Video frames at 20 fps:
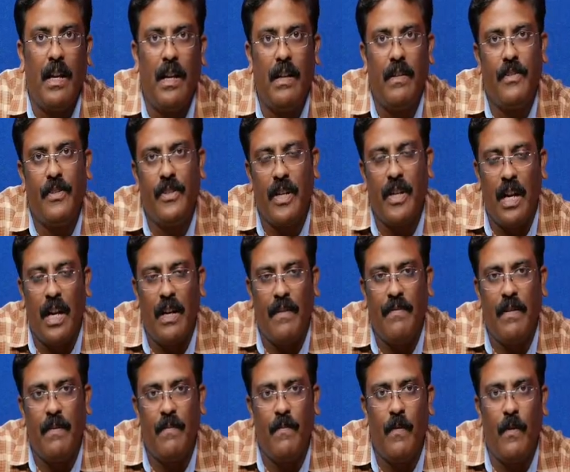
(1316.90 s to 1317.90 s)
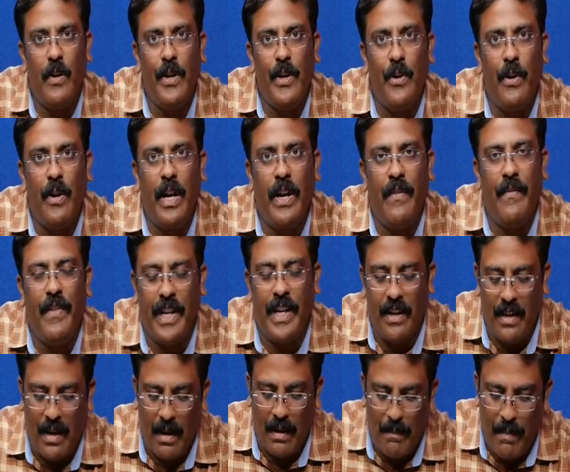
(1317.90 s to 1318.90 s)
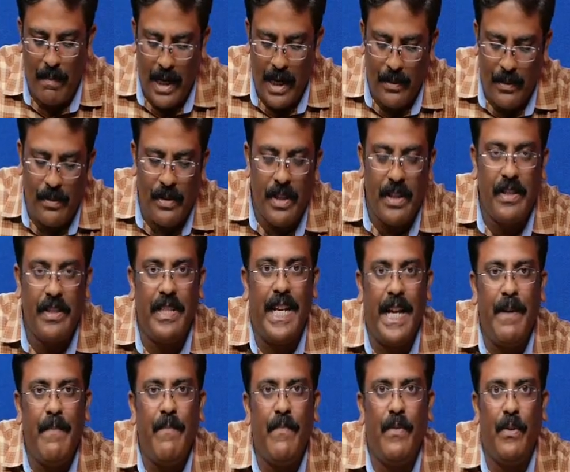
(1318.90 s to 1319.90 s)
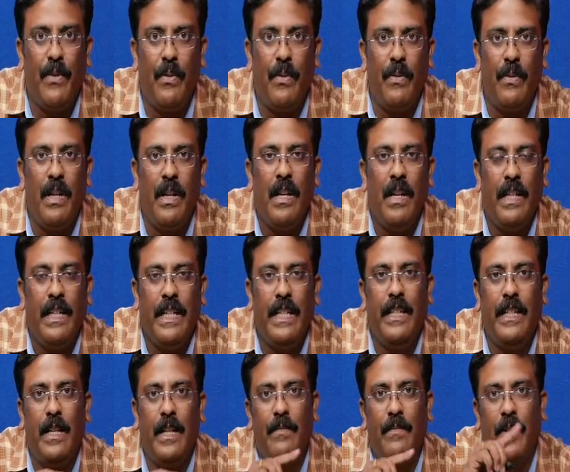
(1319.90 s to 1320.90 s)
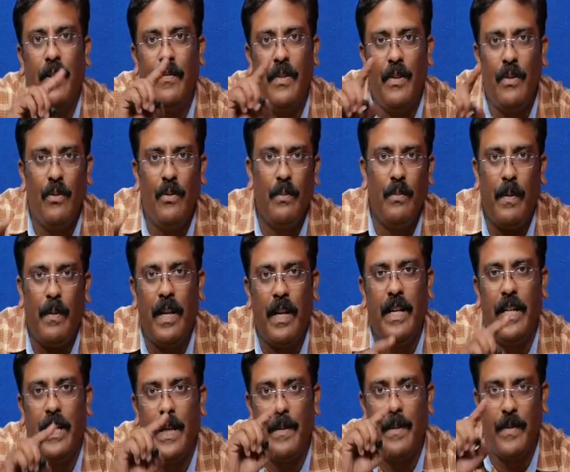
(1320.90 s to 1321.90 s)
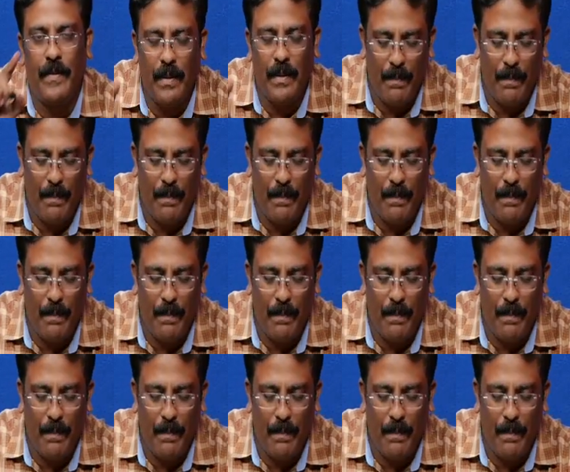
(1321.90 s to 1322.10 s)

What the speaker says: start from one node and we can come back to the same node in terms of the loop or in terms of the